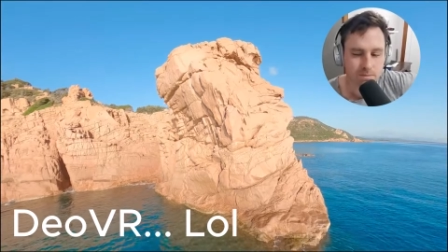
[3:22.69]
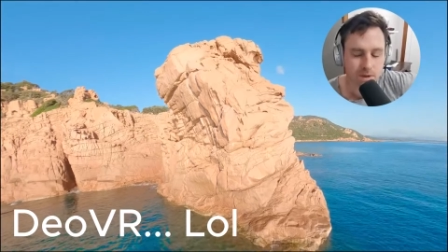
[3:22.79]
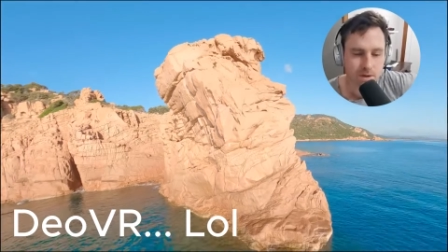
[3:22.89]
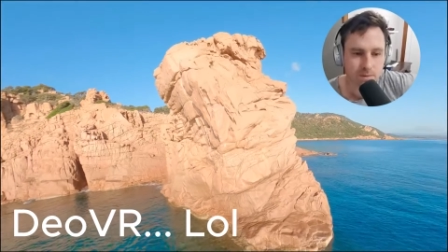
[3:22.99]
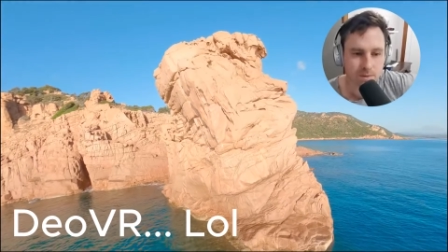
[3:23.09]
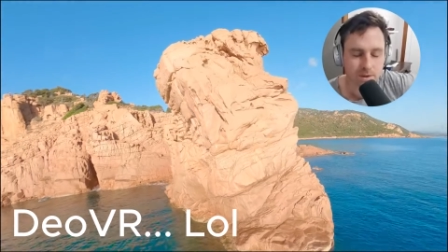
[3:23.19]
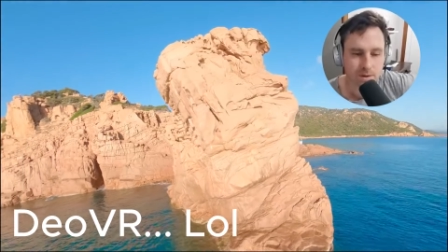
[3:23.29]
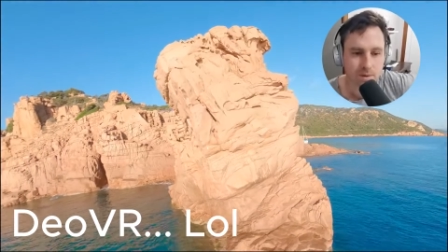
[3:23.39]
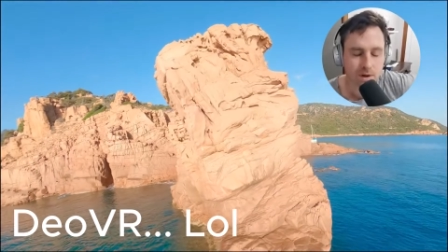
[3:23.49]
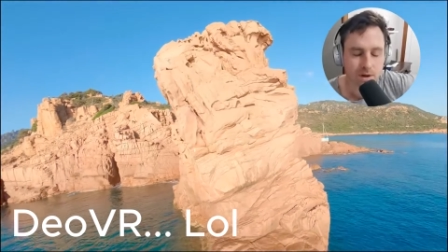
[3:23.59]
I don't know
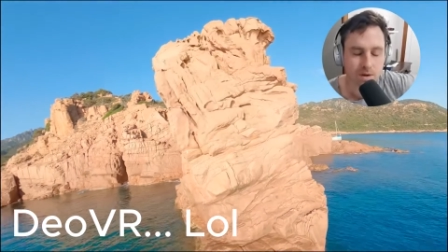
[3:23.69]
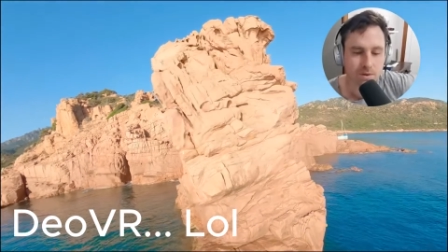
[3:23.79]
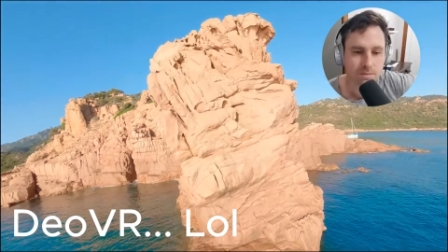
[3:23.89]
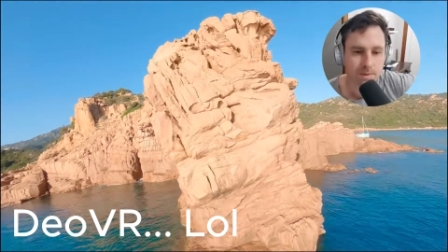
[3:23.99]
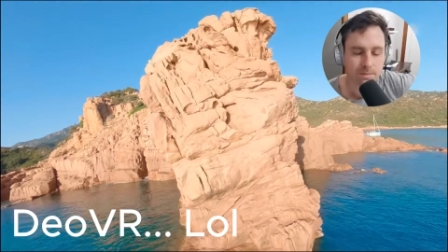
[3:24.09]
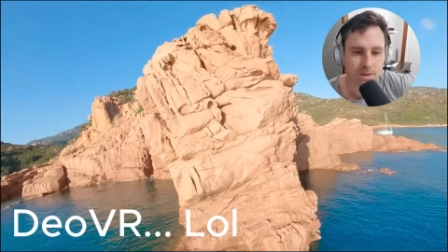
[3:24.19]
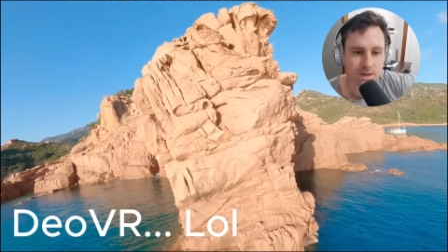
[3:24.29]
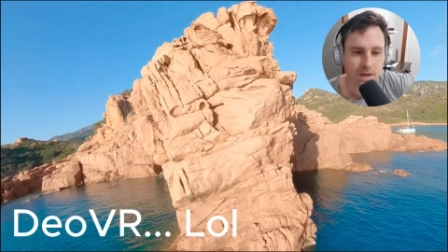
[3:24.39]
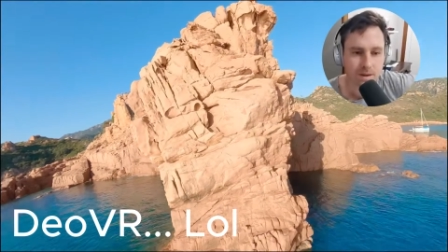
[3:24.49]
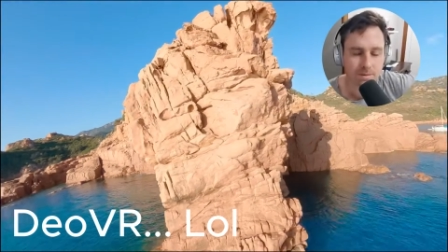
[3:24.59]
I can't remember the
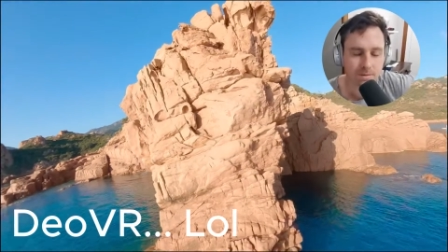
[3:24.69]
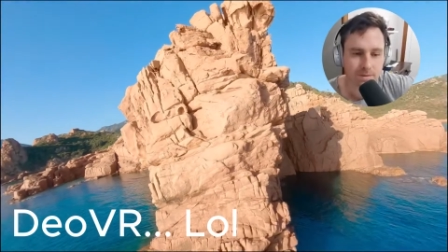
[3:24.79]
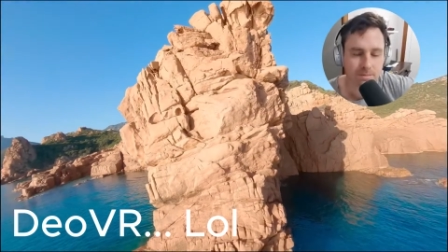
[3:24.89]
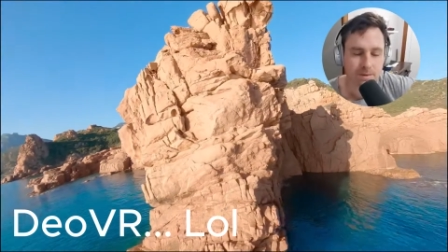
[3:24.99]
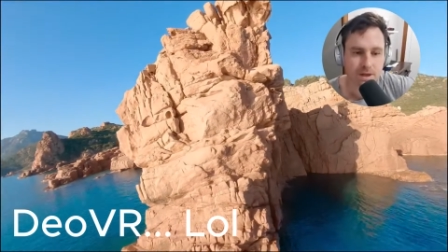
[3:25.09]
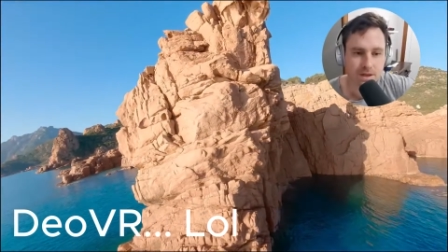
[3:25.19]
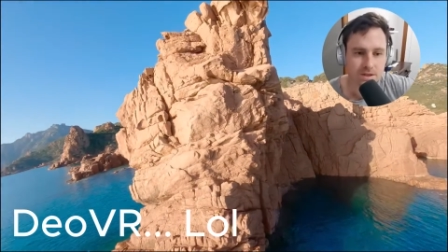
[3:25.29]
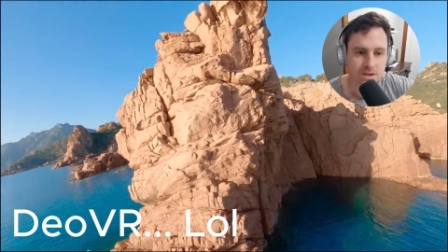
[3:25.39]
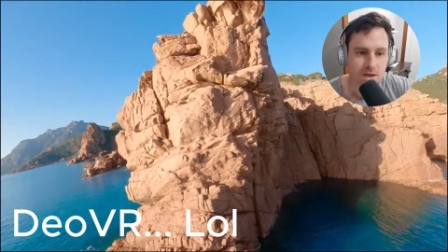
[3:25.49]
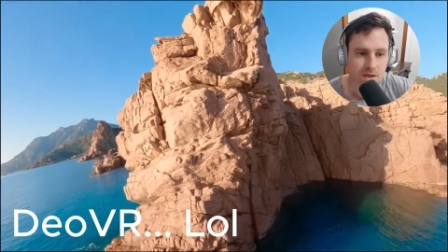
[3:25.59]
name of the application,